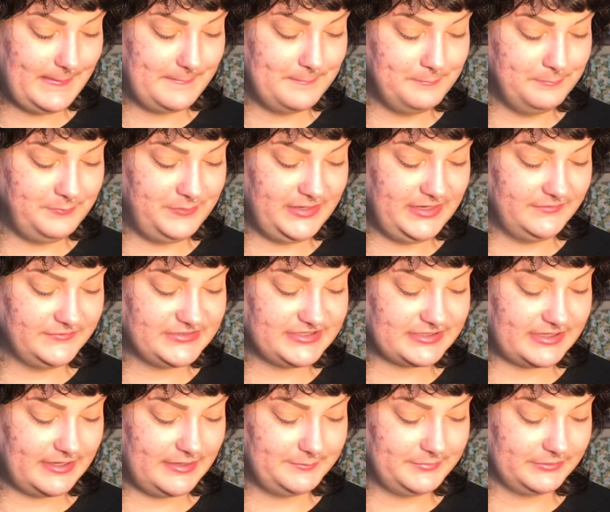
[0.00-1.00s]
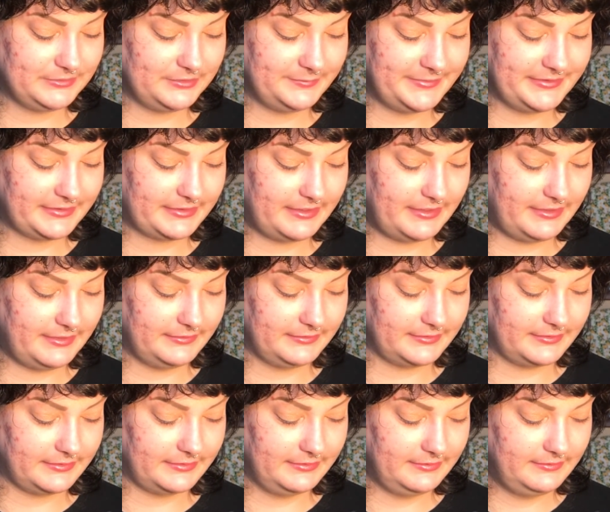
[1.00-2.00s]
beefs up a little bit of
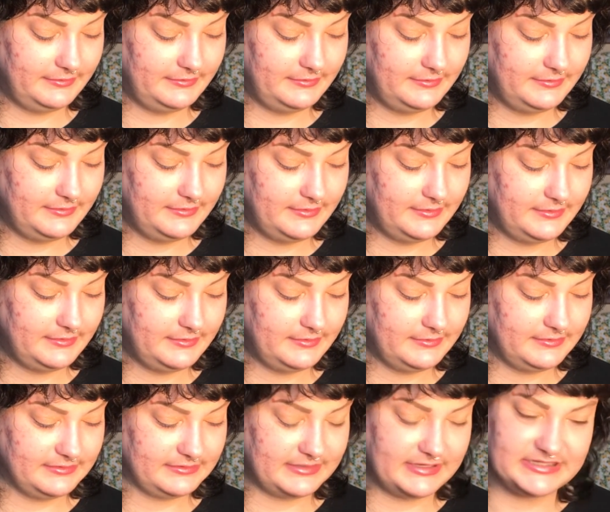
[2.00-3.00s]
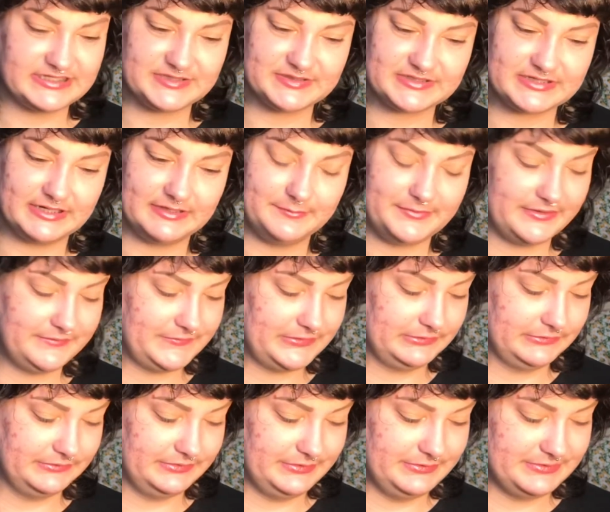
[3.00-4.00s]
color. Okay, so it's got a bit of a
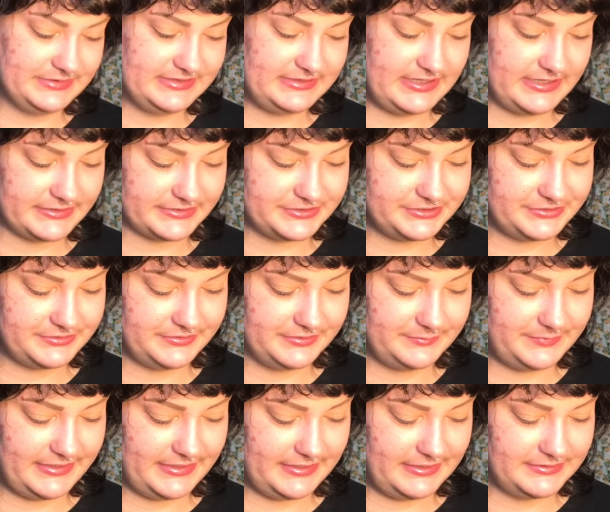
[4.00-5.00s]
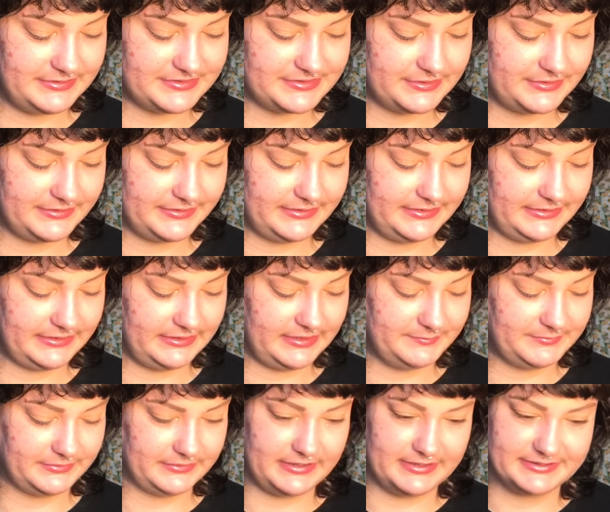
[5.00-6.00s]
loose texture in the pan. It's already kicking up a
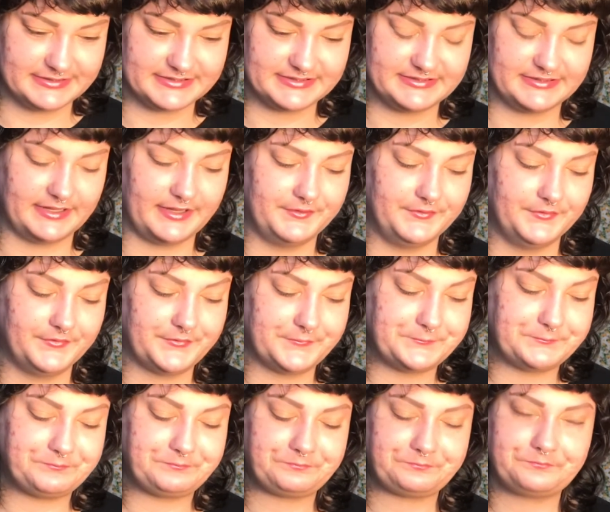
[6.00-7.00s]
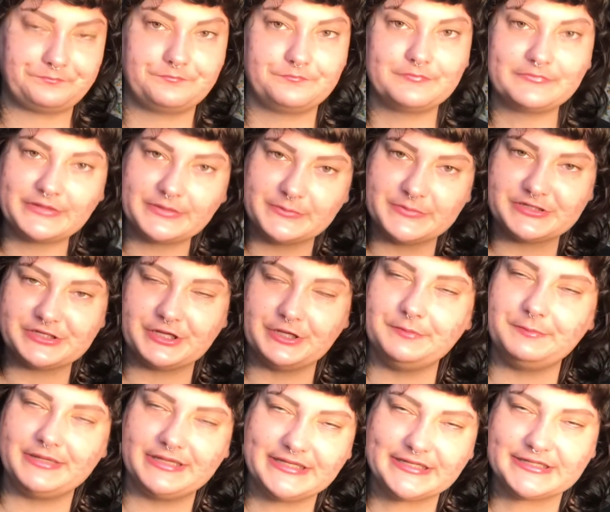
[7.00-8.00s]
lot of stuff, which could
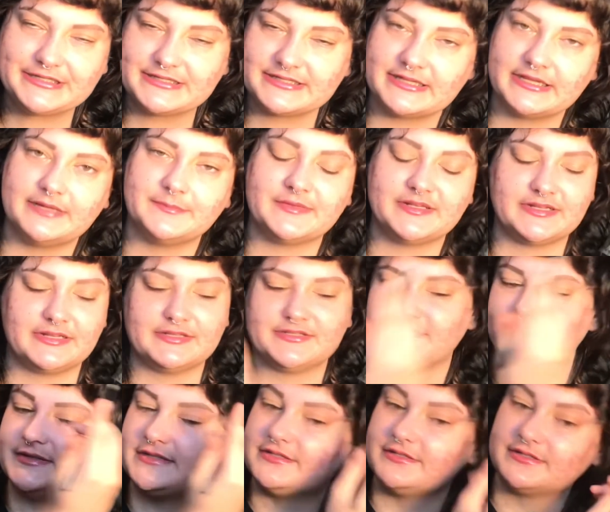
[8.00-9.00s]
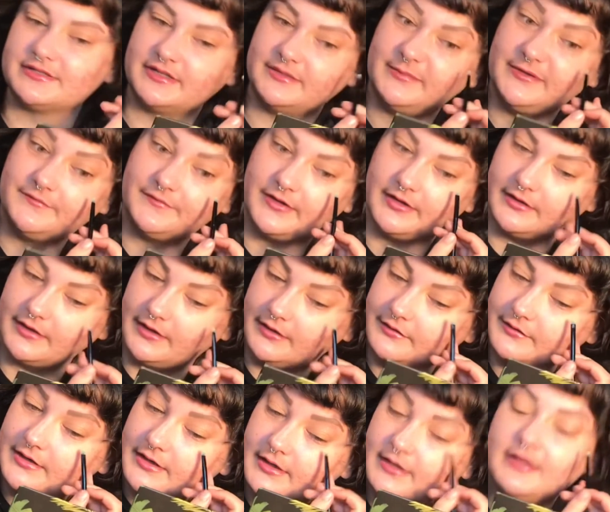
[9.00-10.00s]
be a good sign, but it also means there's gonna be fallout.
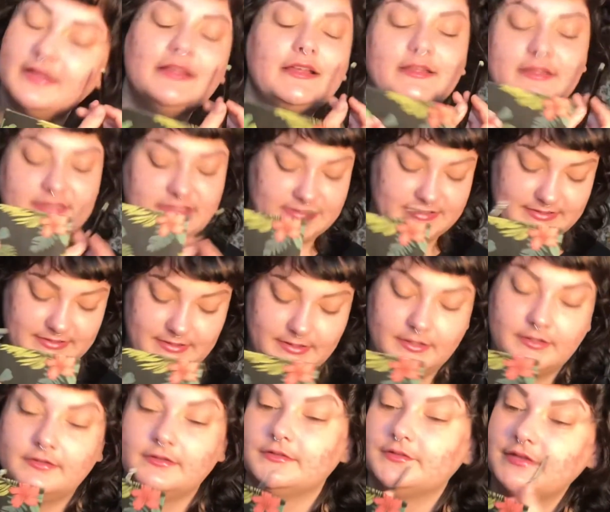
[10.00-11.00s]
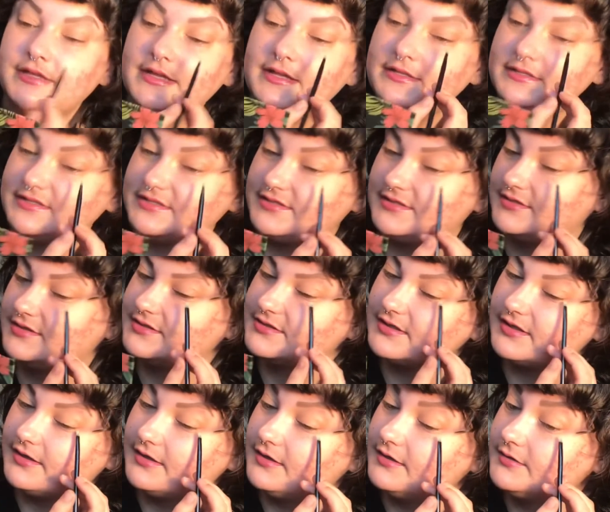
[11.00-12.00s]
So let's
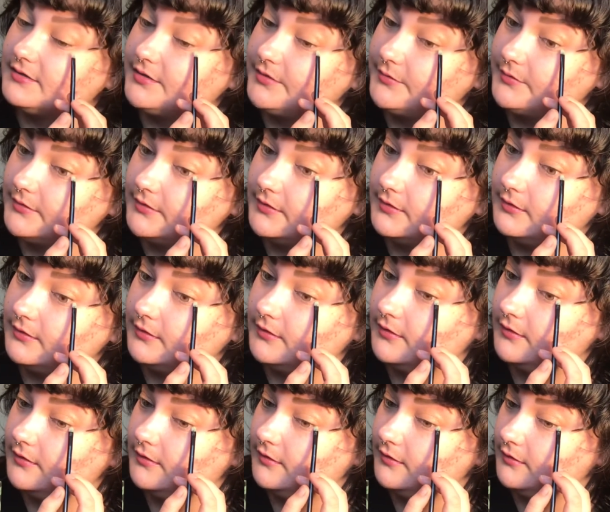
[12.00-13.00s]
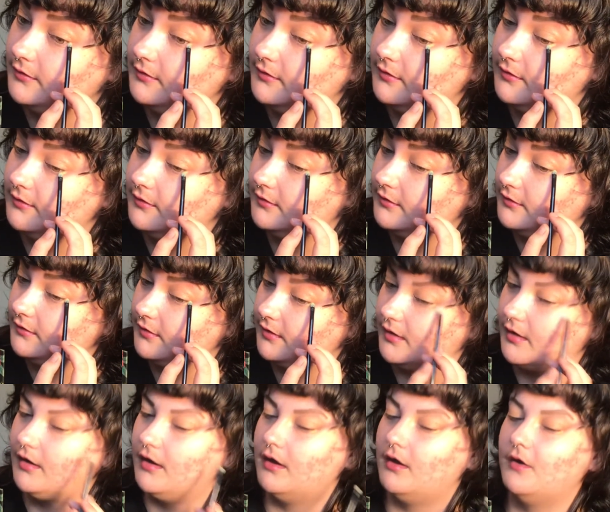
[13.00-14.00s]
do a little,
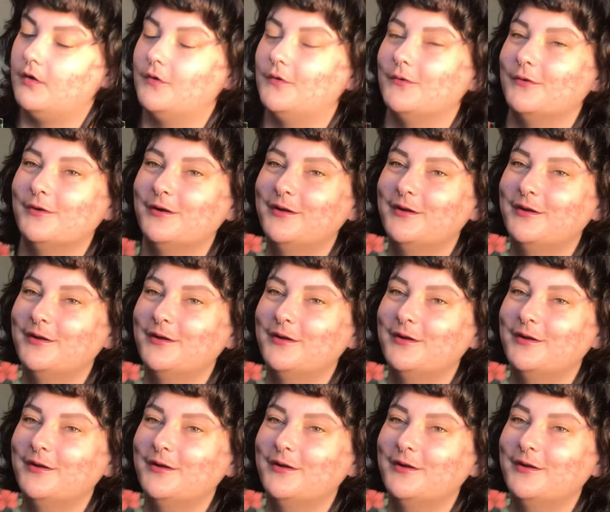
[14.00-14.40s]
oh,